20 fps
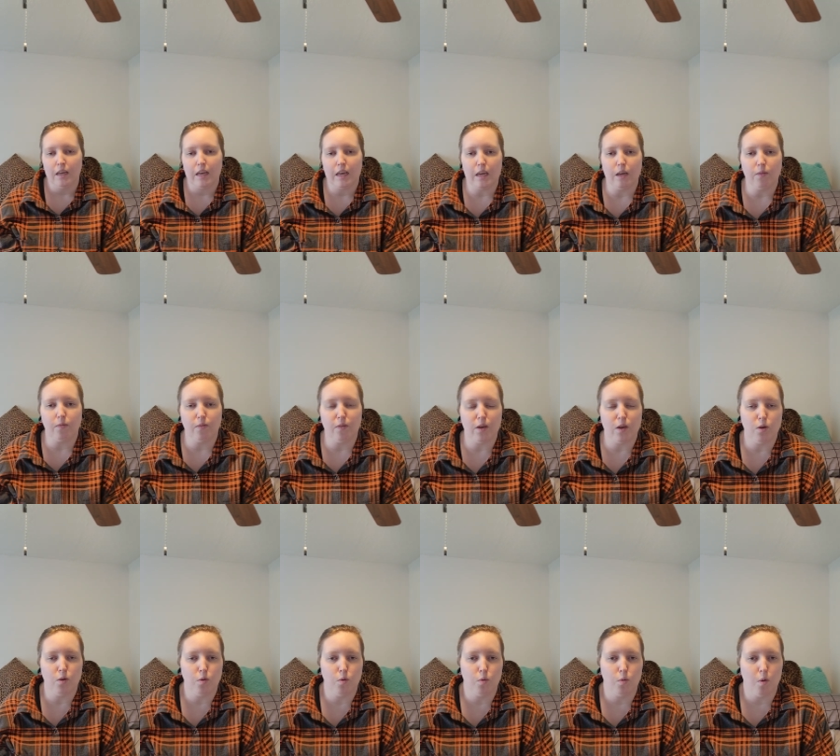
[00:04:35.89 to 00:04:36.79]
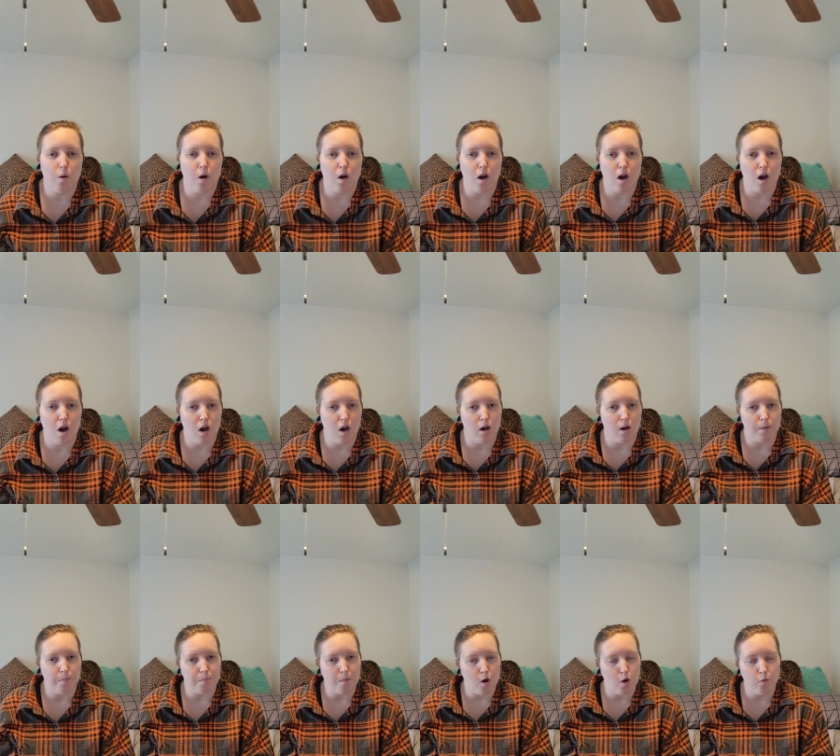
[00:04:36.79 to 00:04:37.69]
If you
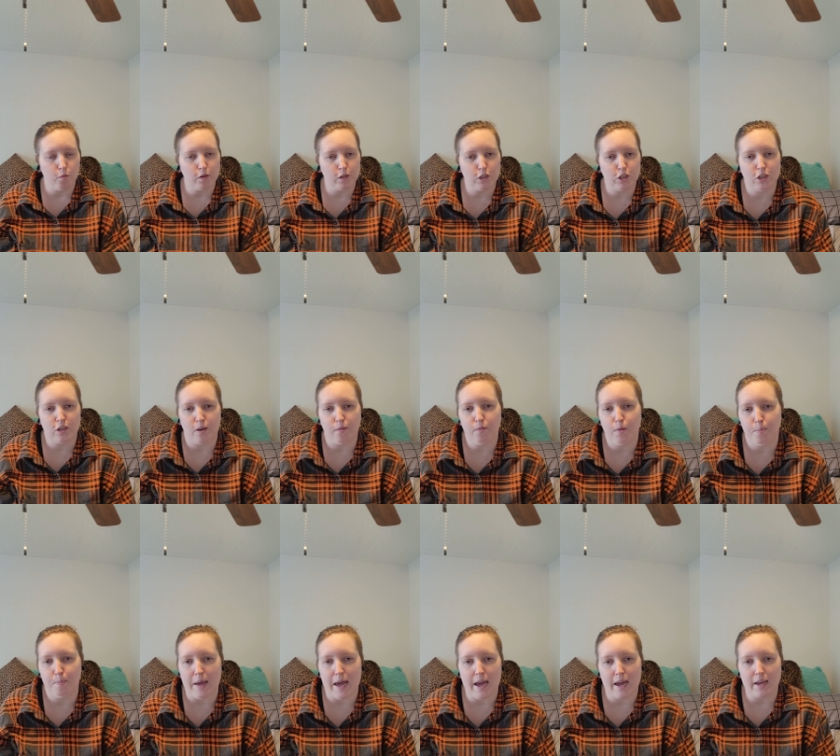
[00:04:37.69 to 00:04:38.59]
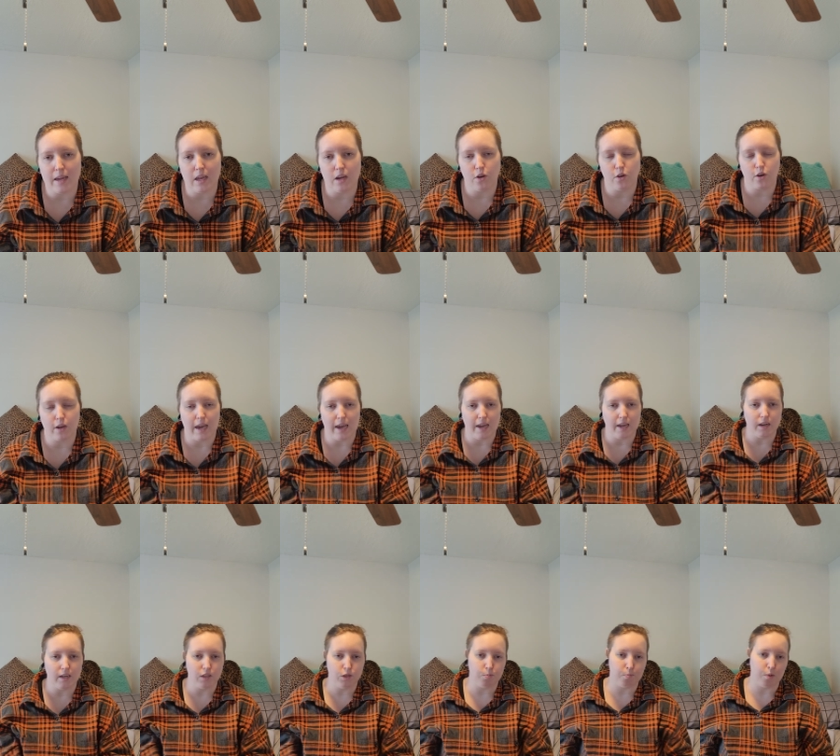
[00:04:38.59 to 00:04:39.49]
overstuff the bag and your can
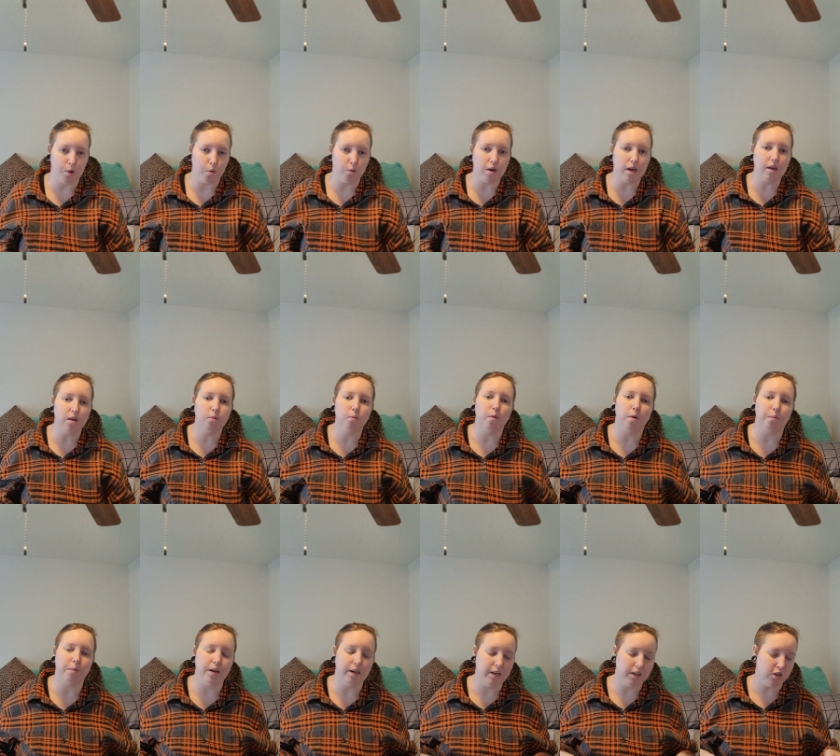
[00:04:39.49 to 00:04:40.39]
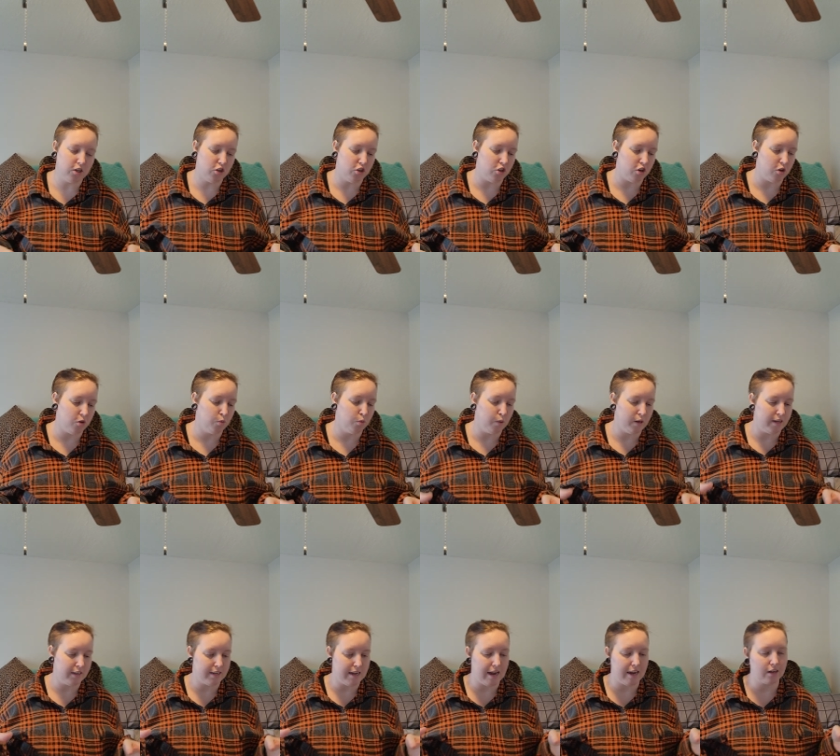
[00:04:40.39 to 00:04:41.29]
is broken, what we need to do
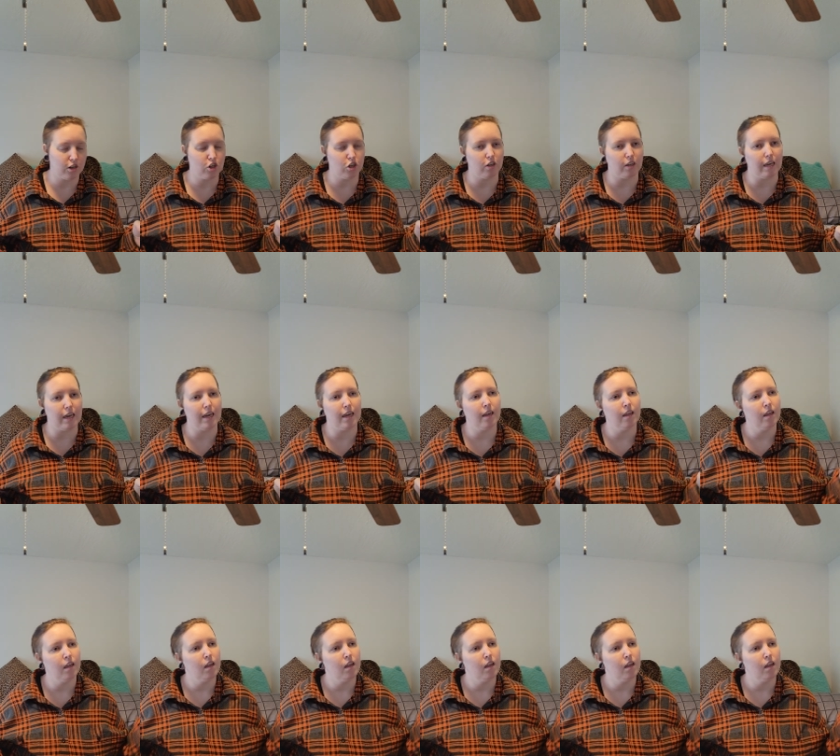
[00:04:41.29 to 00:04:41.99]
is actually